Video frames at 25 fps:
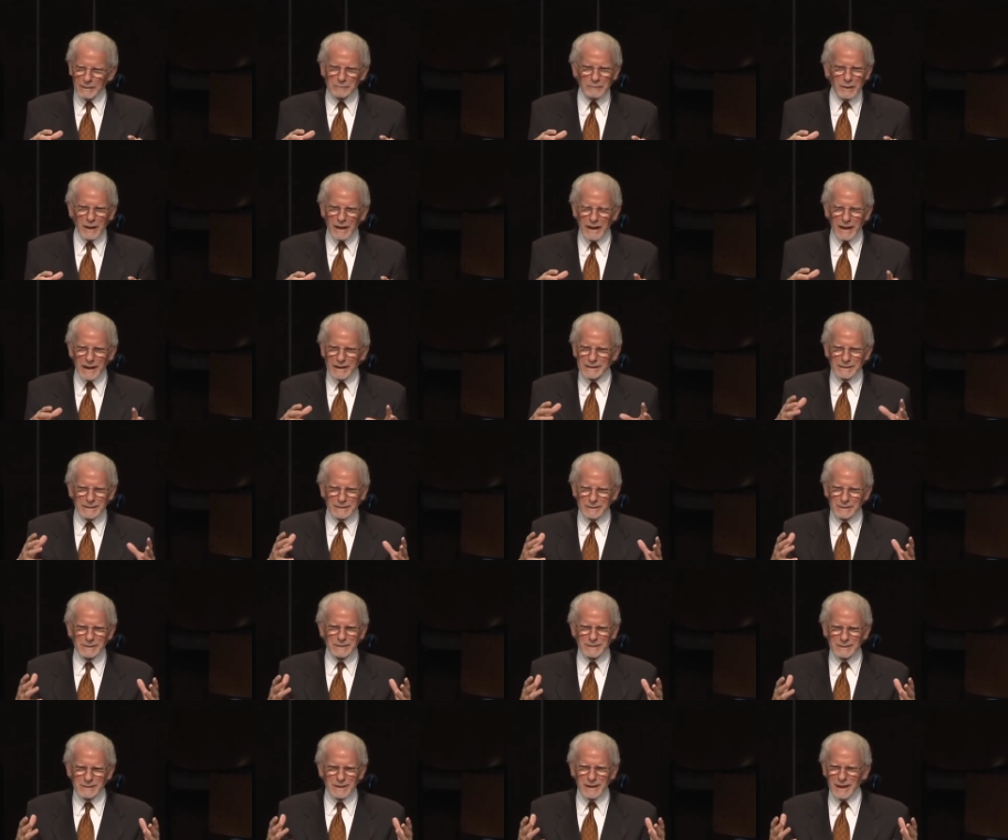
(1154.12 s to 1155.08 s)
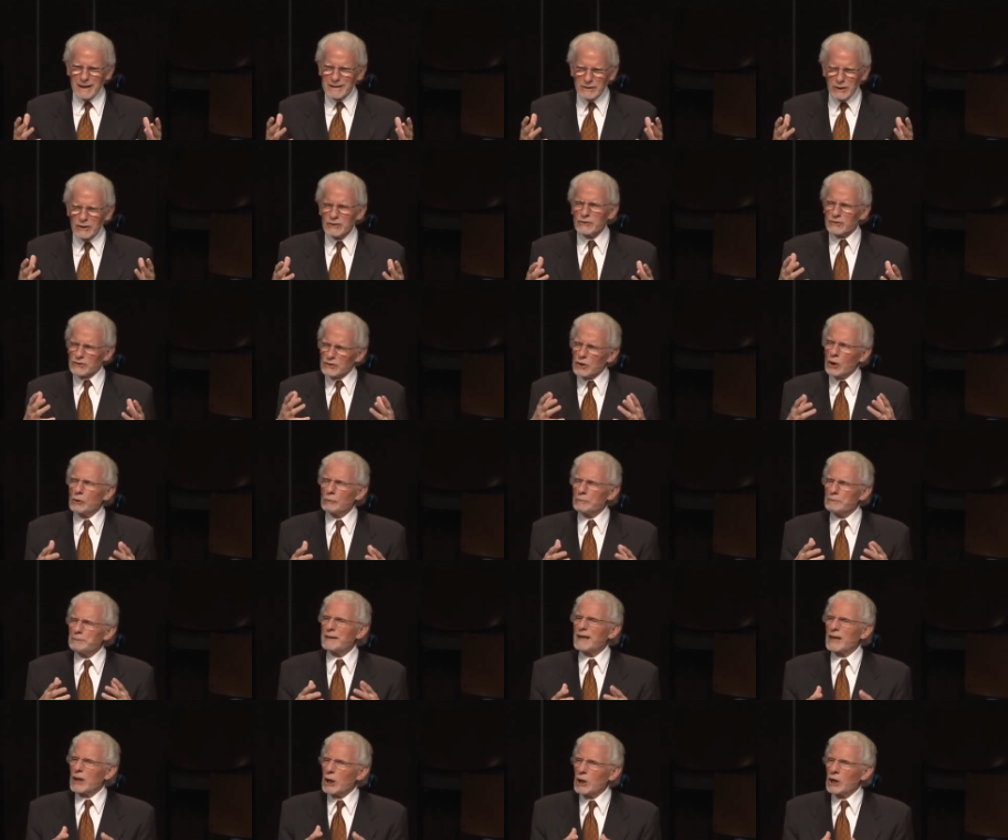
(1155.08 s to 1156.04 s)
but they just
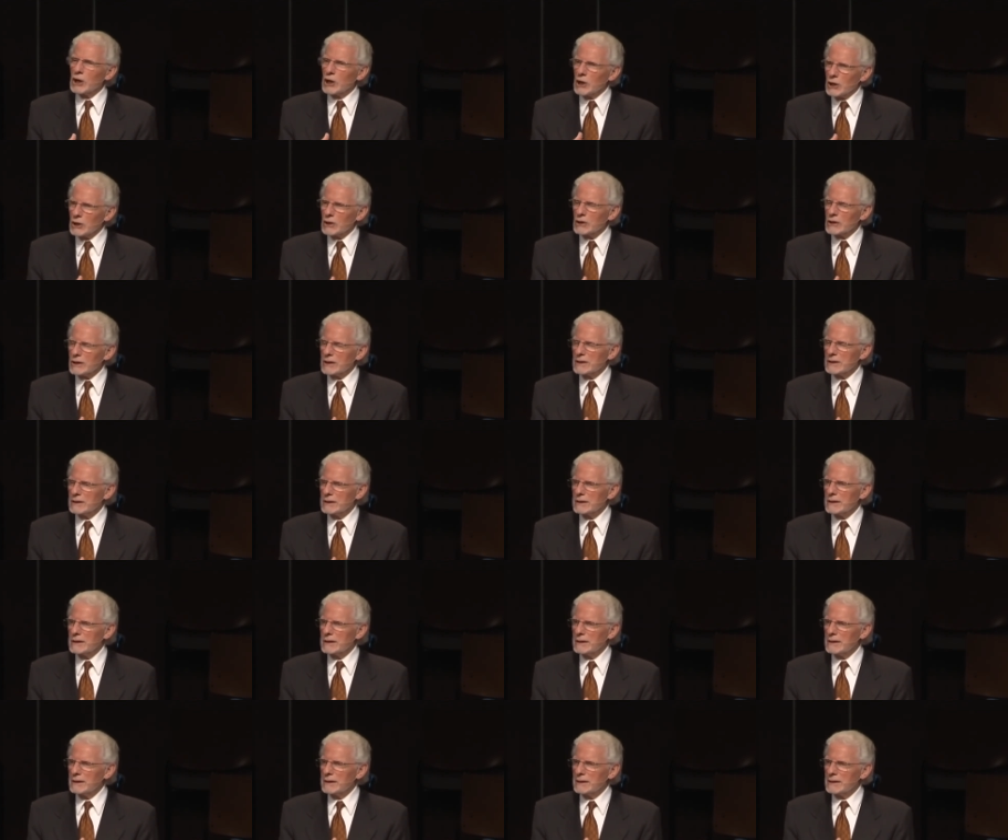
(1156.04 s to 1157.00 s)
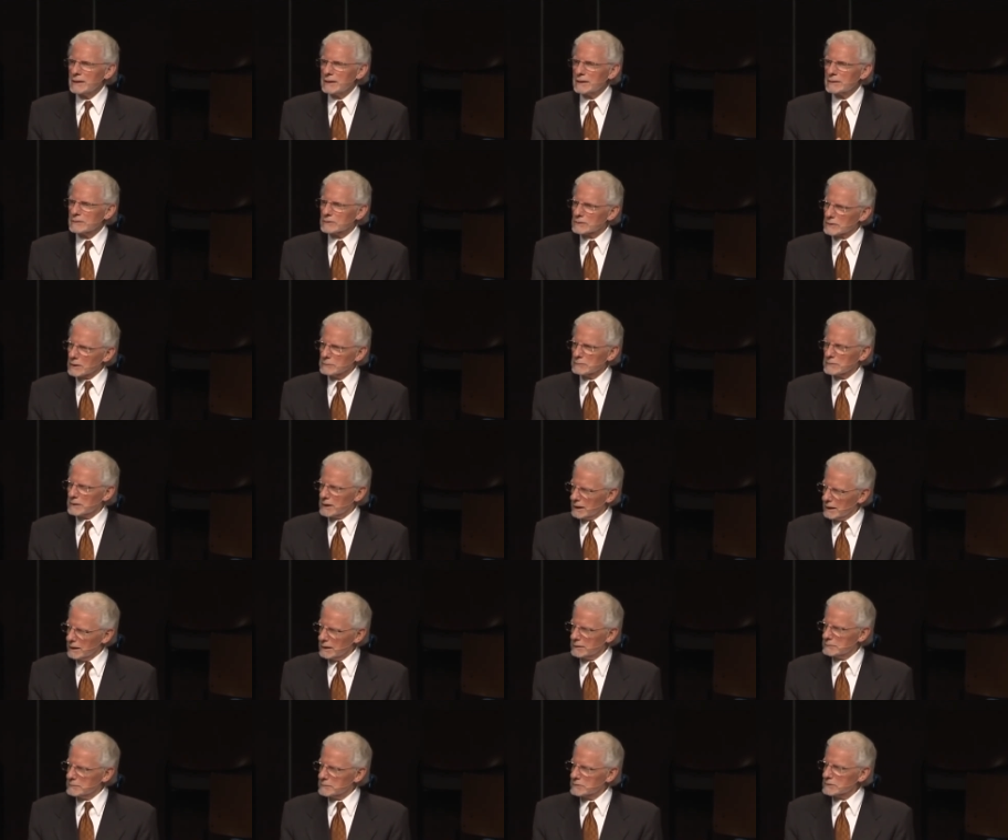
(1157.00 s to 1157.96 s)
don't belong. And
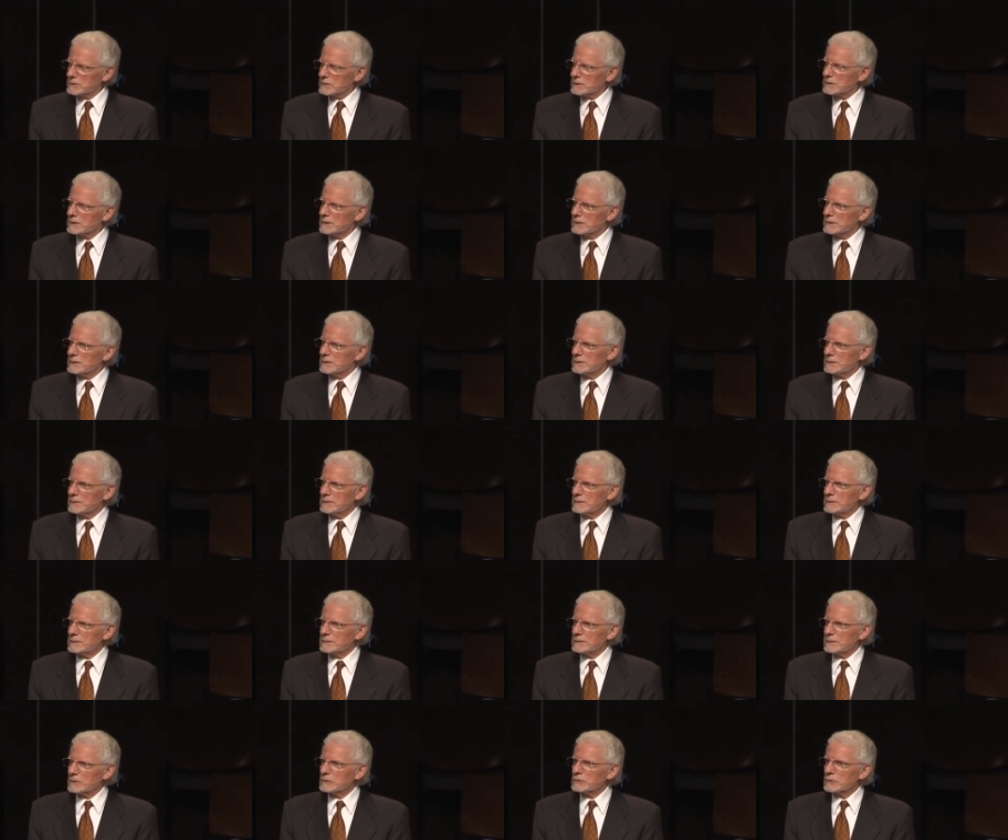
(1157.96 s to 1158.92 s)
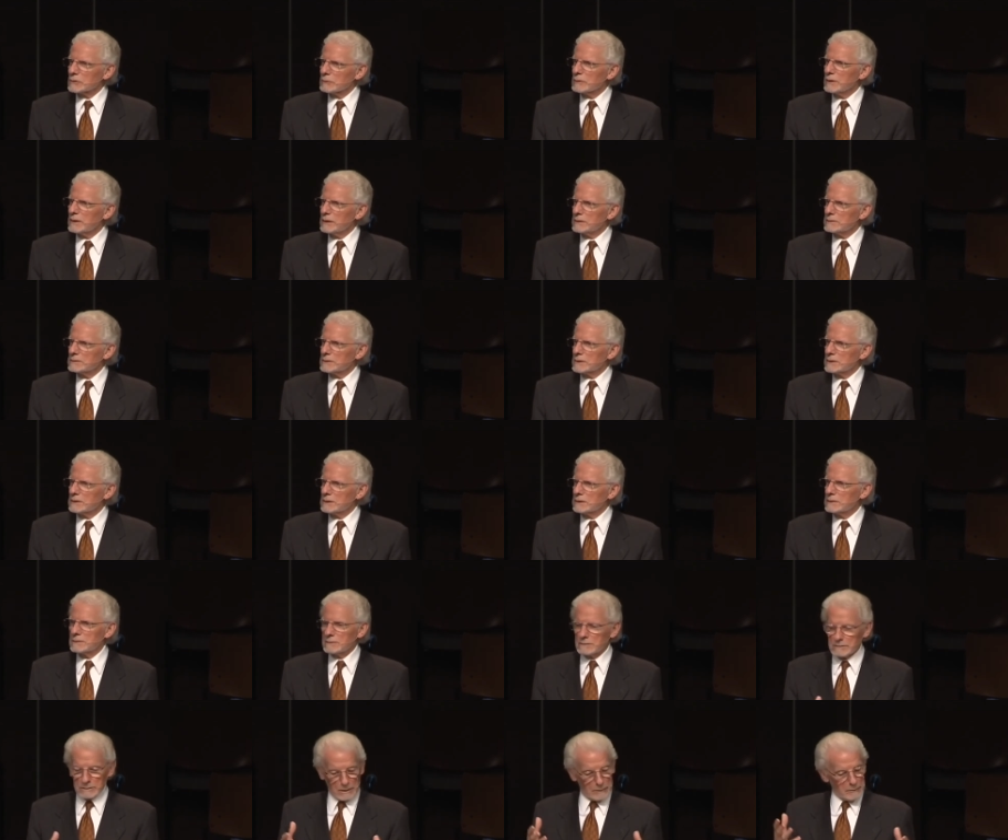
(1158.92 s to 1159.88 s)
sometimes there's a
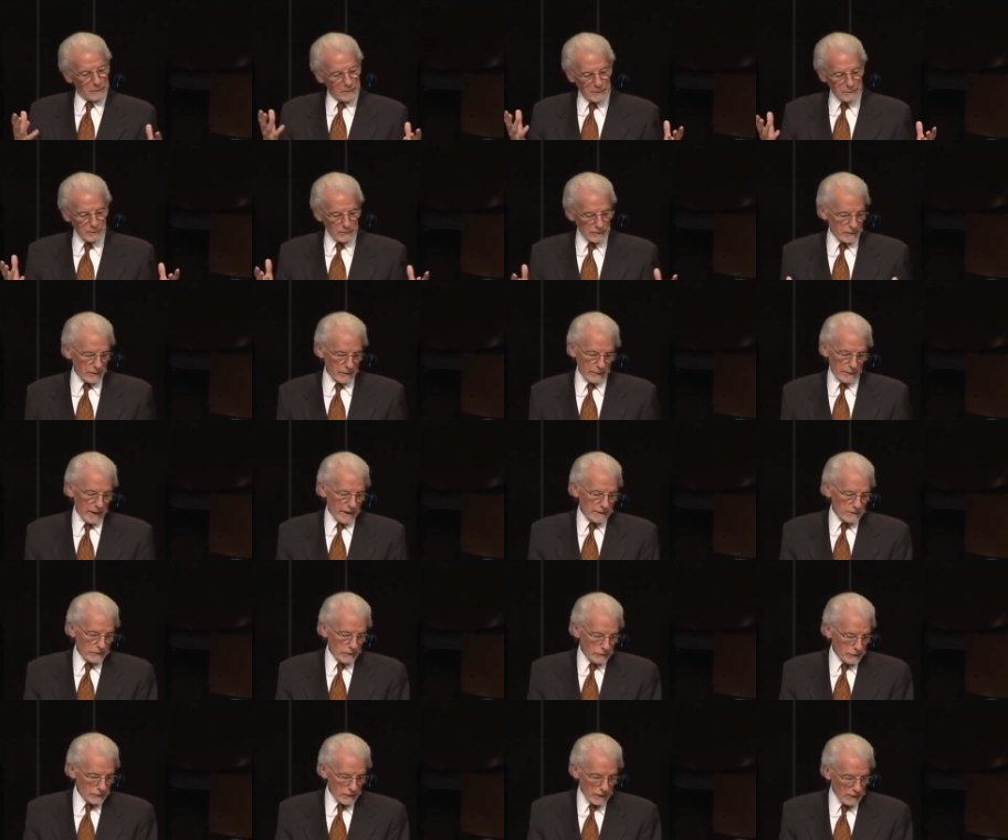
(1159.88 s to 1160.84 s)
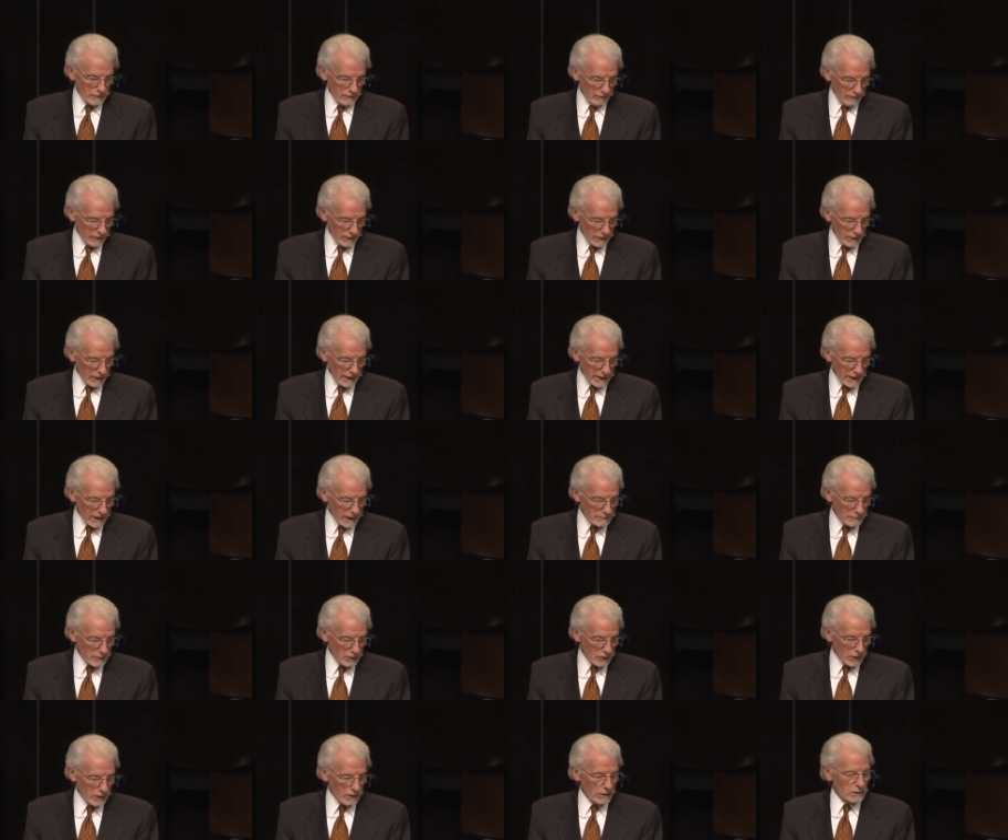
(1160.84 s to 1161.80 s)
reason people say, Well, I just didn't feel like I
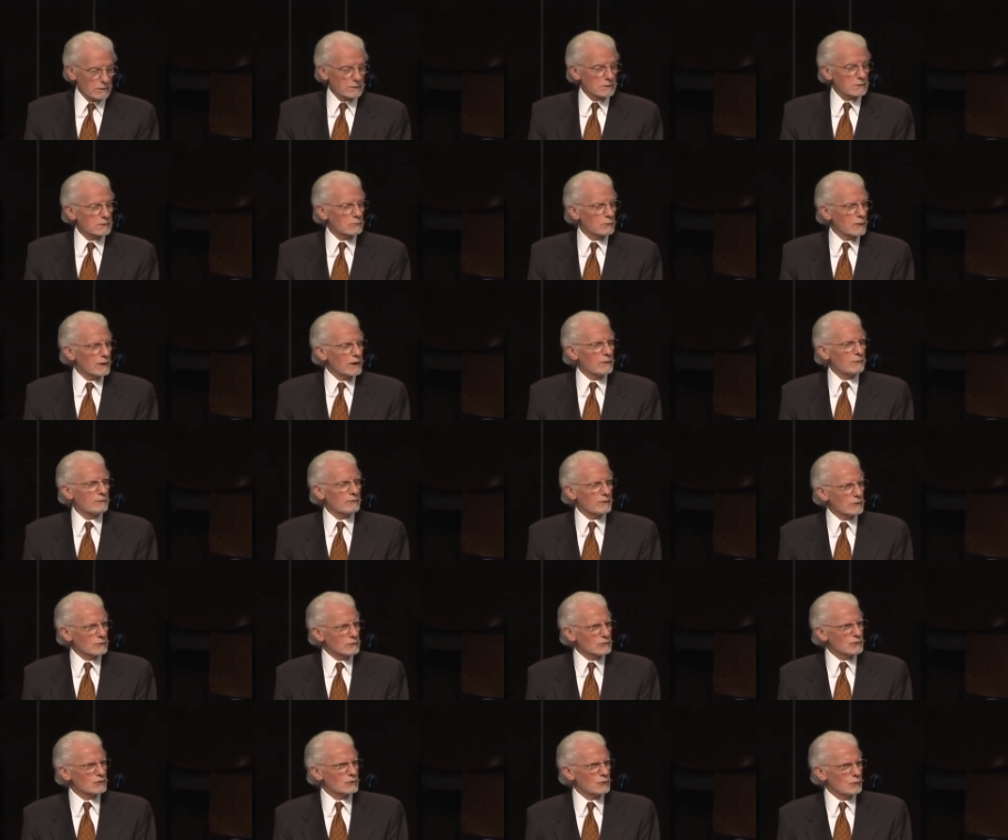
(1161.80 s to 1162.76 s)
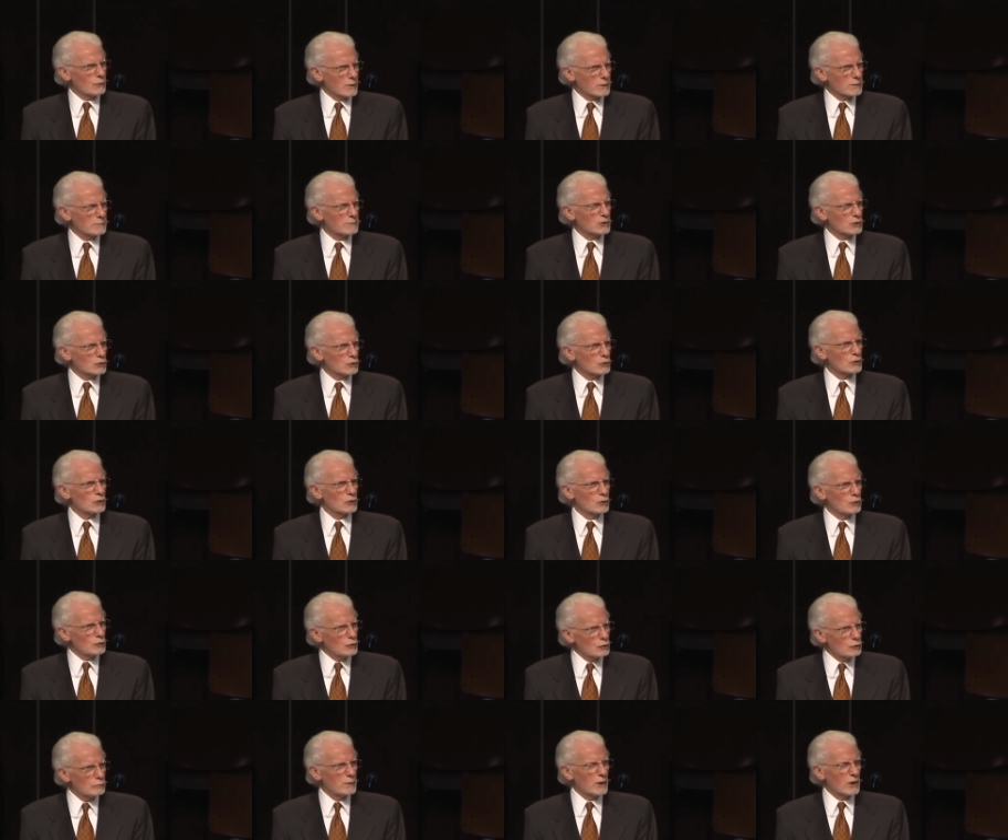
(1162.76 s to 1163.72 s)
belonged. Well, first, you want to be sure
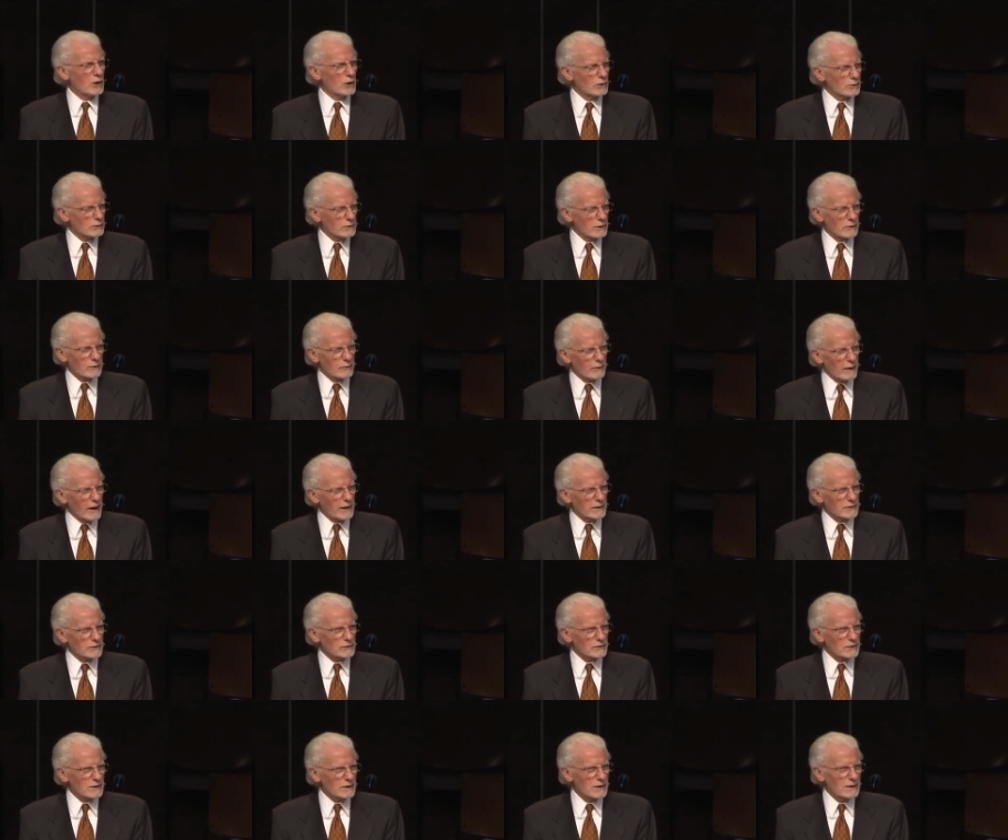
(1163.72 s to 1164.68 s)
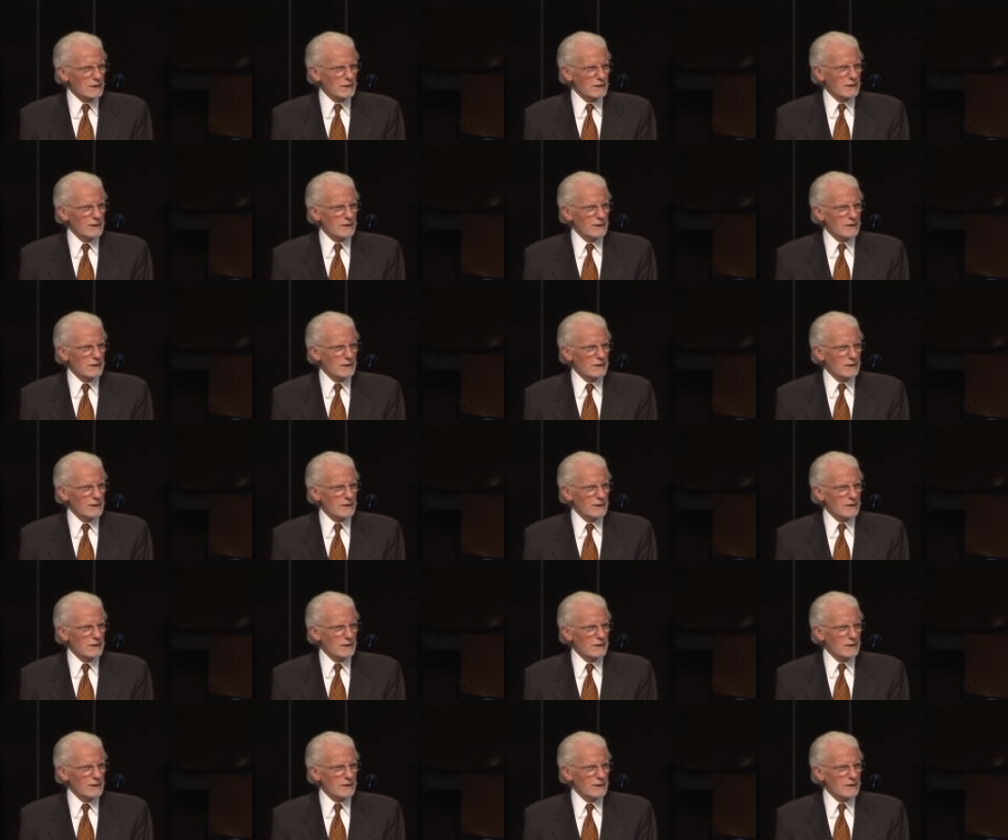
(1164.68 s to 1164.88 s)
you do belong to Christ.